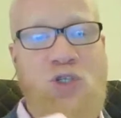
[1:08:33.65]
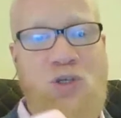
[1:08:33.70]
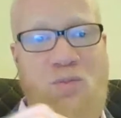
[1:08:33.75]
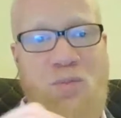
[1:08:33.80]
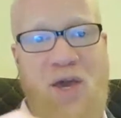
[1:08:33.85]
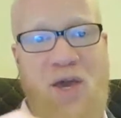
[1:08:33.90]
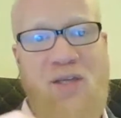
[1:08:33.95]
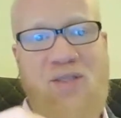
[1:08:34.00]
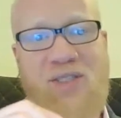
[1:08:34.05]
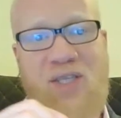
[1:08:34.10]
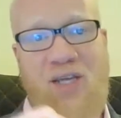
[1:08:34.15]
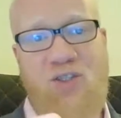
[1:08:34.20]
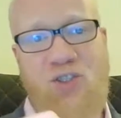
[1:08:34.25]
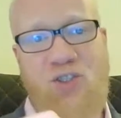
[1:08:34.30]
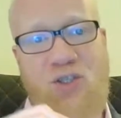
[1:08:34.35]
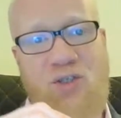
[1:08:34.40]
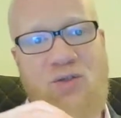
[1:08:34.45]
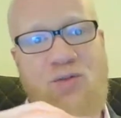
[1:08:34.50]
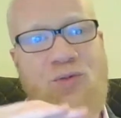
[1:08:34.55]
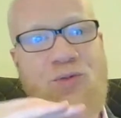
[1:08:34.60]
should pay
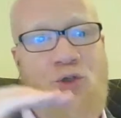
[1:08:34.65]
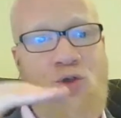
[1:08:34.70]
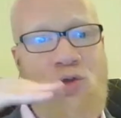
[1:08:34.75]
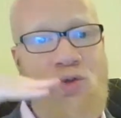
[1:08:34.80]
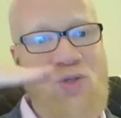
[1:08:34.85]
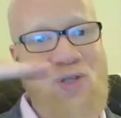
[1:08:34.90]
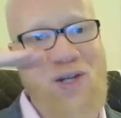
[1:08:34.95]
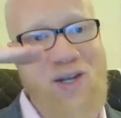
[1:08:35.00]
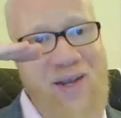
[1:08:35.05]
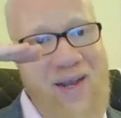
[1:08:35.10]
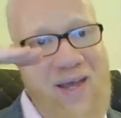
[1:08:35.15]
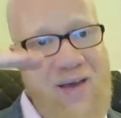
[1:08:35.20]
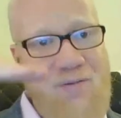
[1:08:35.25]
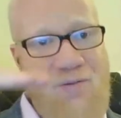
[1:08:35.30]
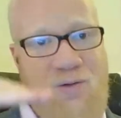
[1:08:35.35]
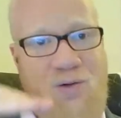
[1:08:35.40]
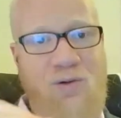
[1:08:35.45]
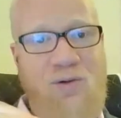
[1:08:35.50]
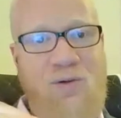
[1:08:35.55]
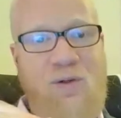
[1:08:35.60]
attention to the
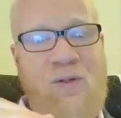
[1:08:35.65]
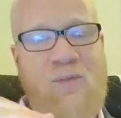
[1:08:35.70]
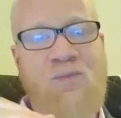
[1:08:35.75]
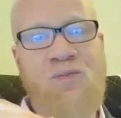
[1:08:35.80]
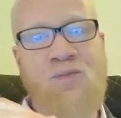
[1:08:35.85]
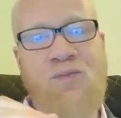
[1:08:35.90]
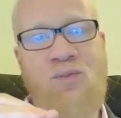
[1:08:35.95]
level